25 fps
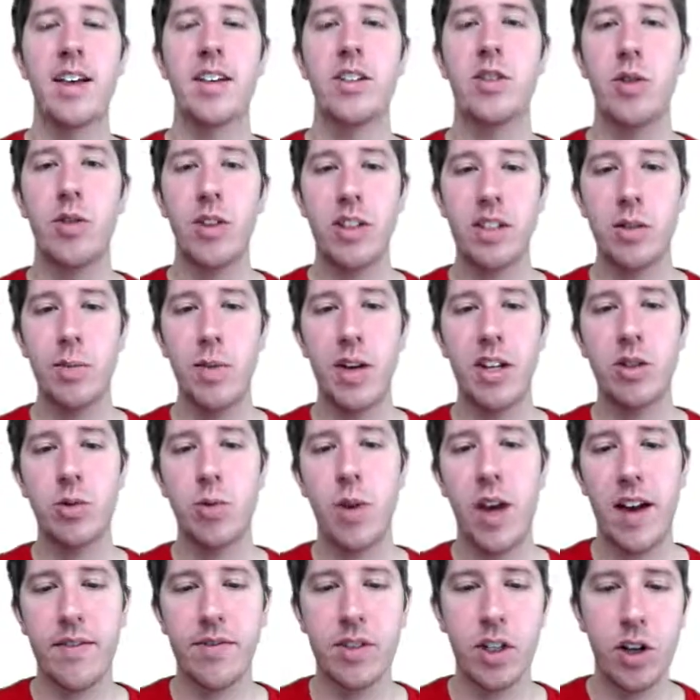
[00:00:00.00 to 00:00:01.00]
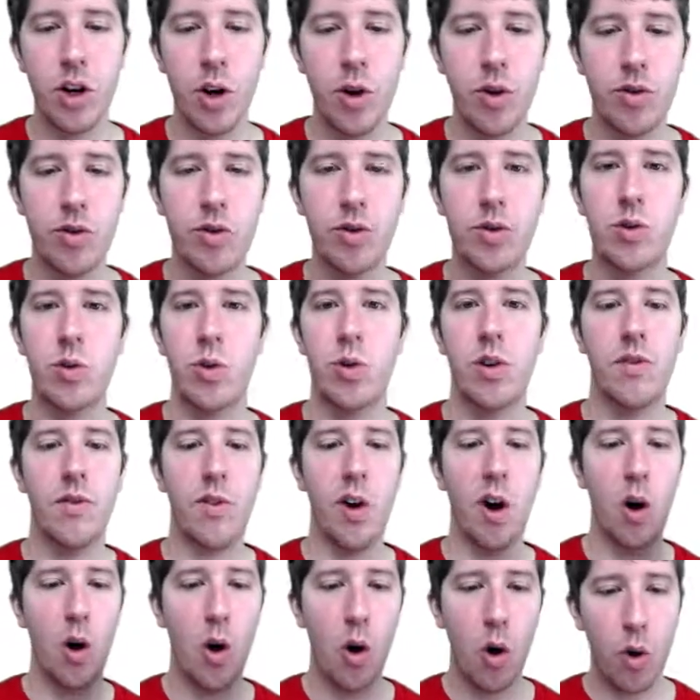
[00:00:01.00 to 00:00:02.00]
So this means we have to go through sort of
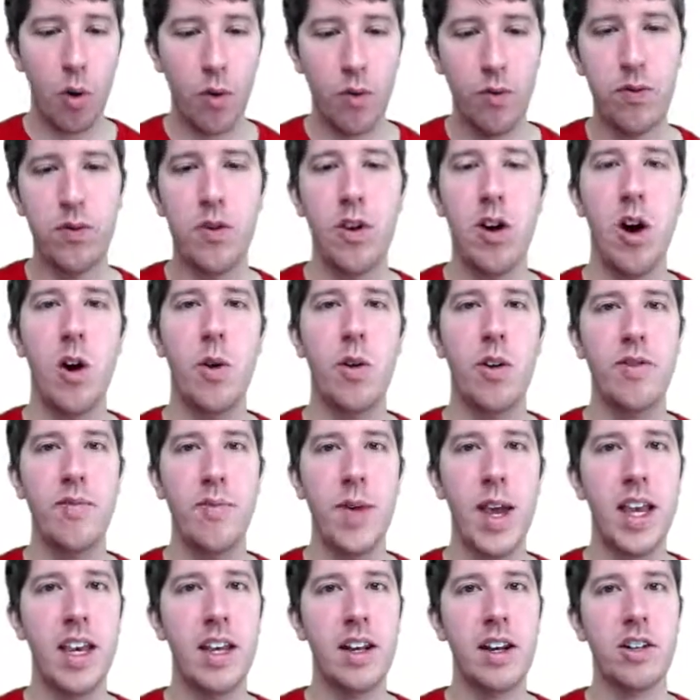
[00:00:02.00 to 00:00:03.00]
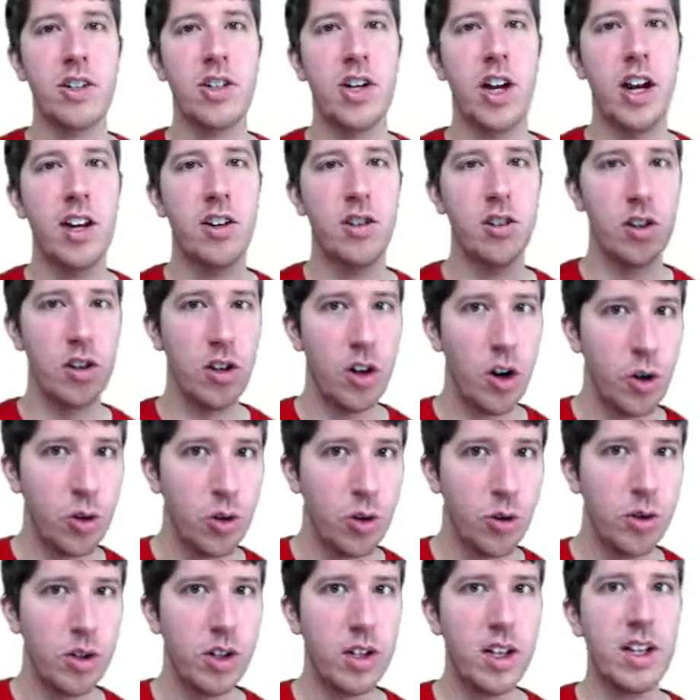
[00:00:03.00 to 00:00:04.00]
our whole flow of making a change
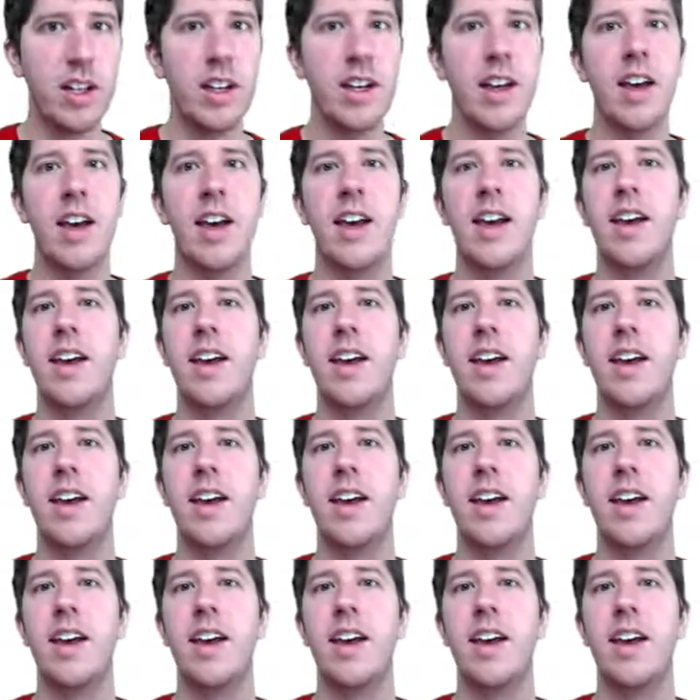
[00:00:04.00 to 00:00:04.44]
locally